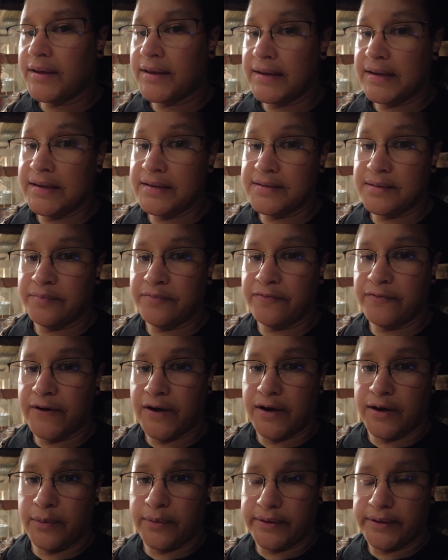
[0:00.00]
it heats up
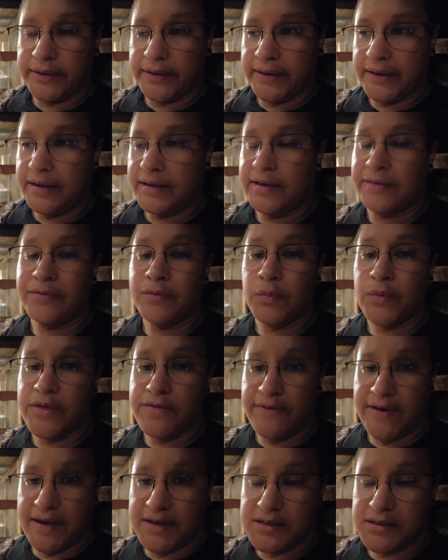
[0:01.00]
very quickly, even with
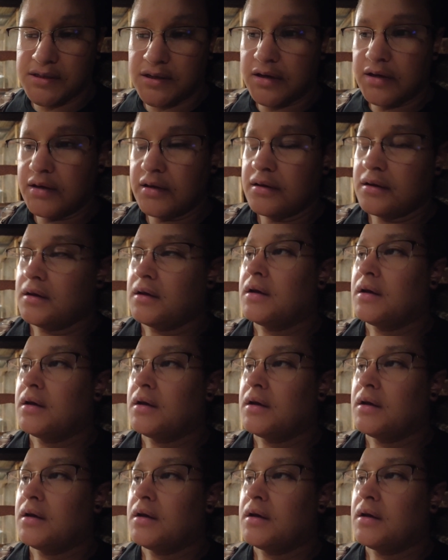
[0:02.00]
fans on.